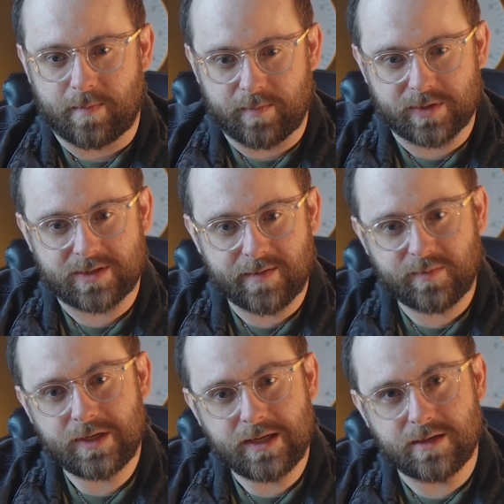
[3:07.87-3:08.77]
But
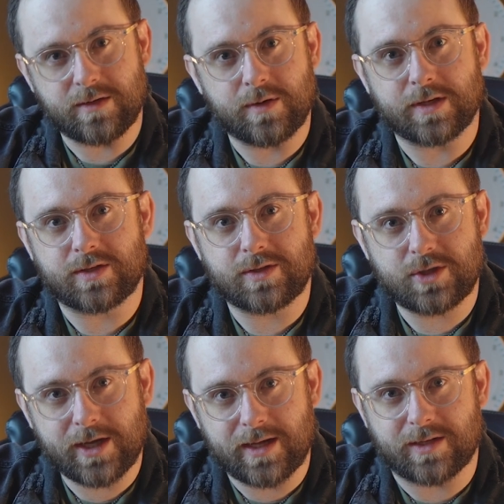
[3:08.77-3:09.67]
something in you has
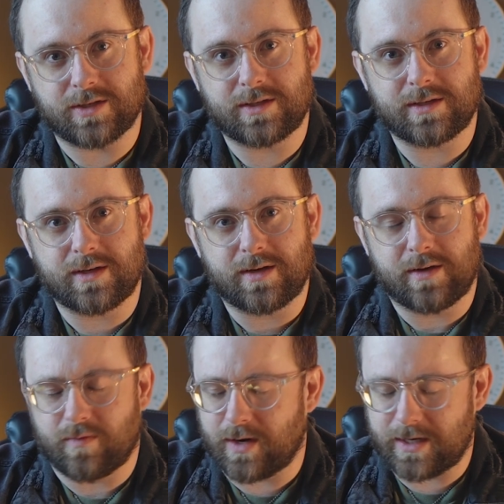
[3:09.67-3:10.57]
changed, right?